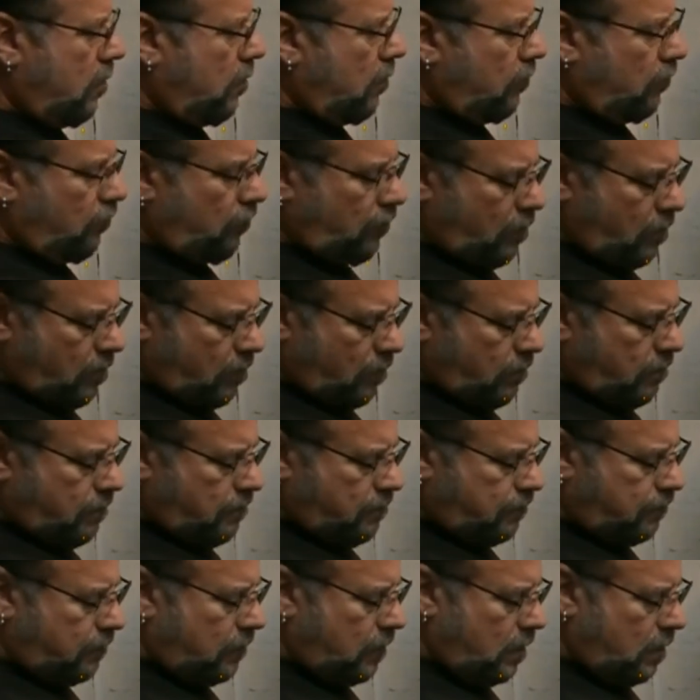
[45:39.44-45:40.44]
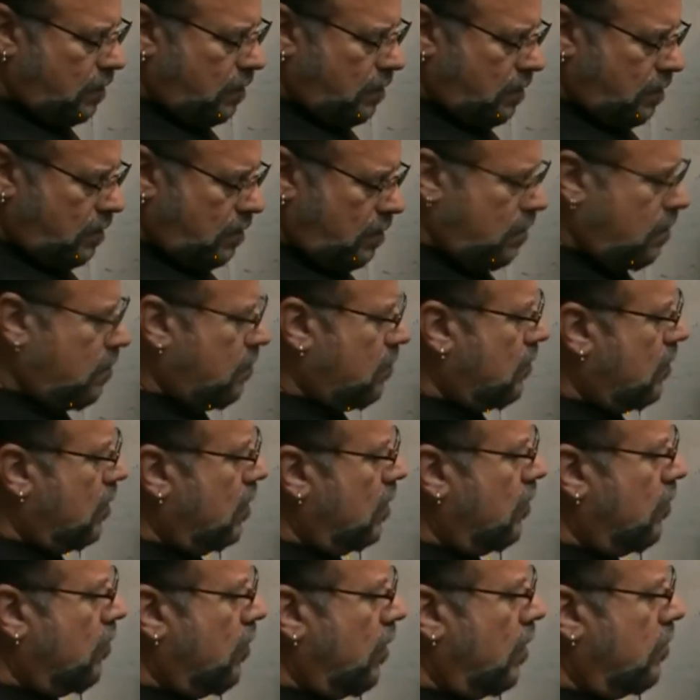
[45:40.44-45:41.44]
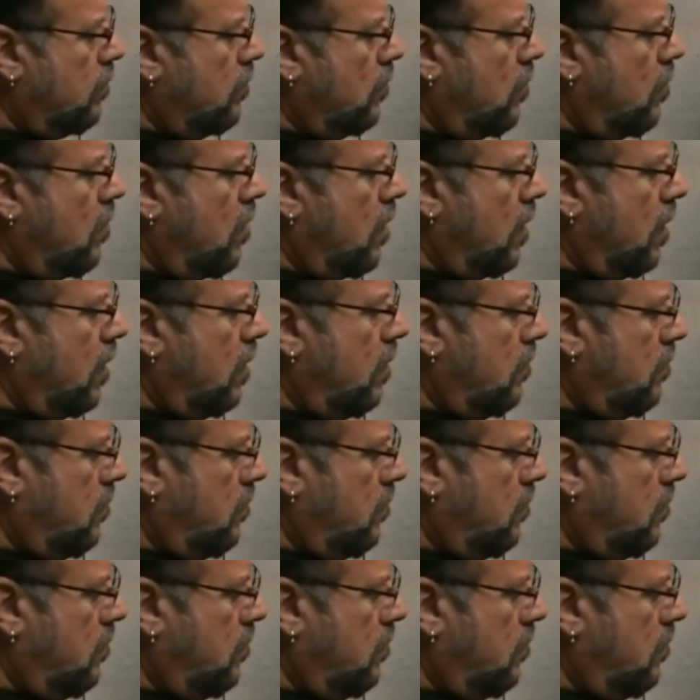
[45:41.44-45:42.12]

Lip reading: So I'm going to grab the white,